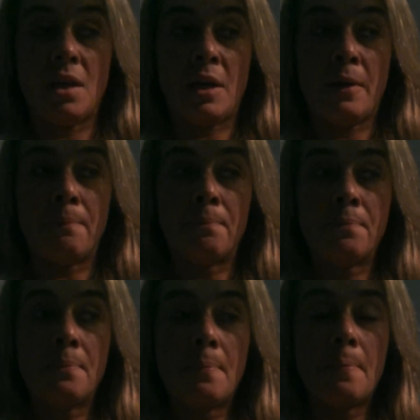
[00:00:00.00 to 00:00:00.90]

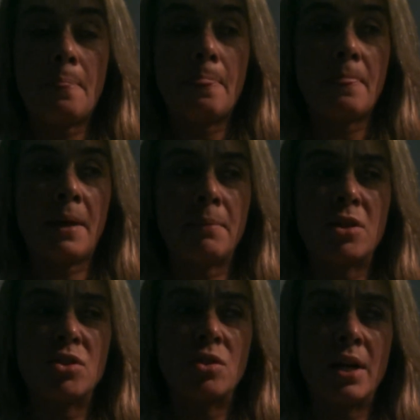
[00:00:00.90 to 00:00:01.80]
I'm
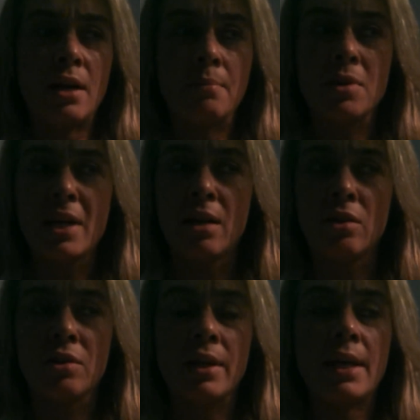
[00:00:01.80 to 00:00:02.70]
not sure how
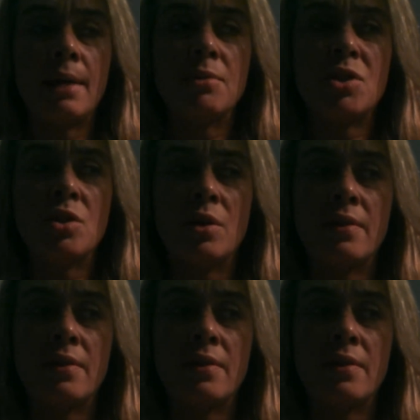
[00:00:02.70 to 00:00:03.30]
long I came to.